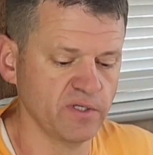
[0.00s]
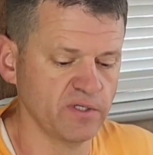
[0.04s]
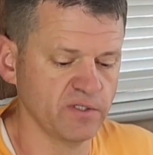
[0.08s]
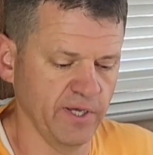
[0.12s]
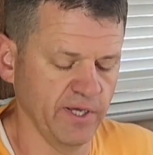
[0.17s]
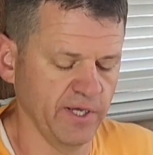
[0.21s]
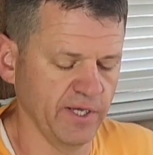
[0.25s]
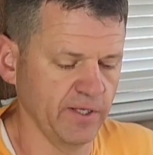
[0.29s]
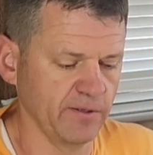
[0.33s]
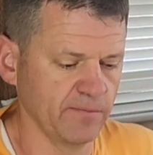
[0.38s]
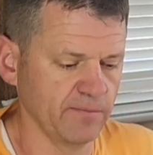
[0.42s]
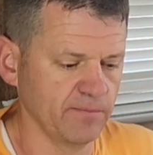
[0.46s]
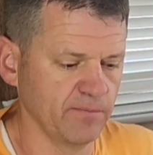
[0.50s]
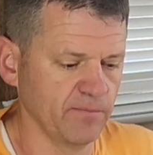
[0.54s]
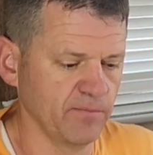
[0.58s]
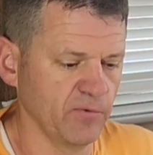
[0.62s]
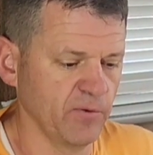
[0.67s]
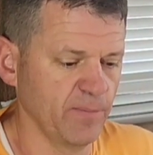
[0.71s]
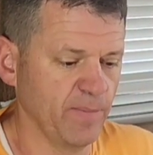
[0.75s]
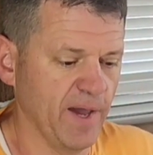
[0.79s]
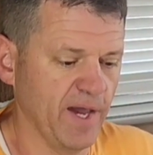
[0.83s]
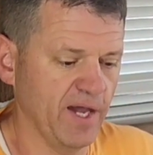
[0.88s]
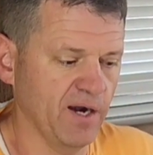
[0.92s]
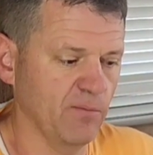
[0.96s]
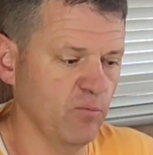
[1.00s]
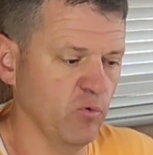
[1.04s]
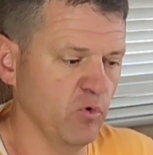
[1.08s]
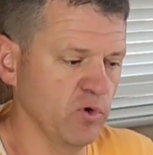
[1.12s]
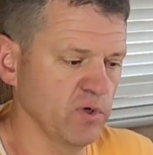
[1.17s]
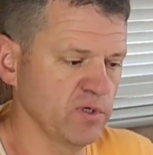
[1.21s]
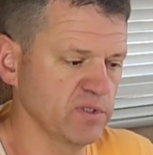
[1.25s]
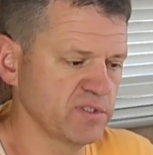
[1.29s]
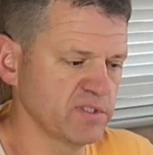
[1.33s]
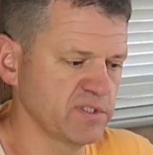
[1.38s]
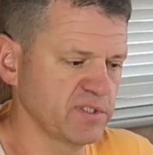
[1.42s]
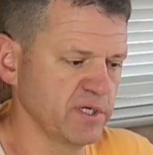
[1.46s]
The
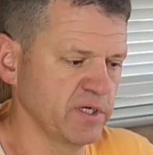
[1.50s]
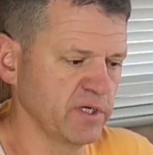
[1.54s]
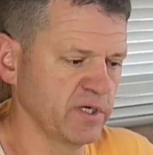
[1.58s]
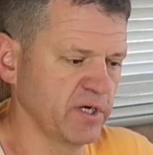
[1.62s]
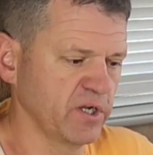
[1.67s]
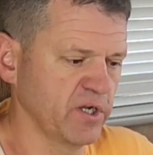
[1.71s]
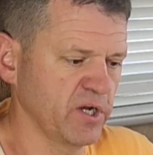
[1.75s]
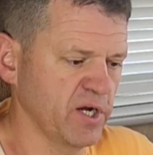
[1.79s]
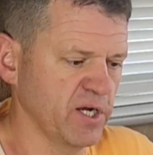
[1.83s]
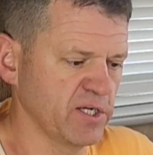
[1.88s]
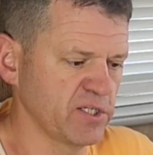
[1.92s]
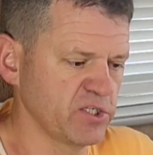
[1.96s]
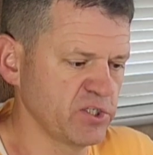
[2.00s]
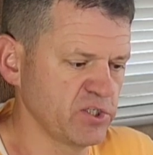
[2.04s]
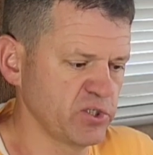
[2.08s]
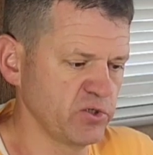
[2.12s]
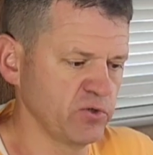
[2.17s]
Battleborns, they're going to cost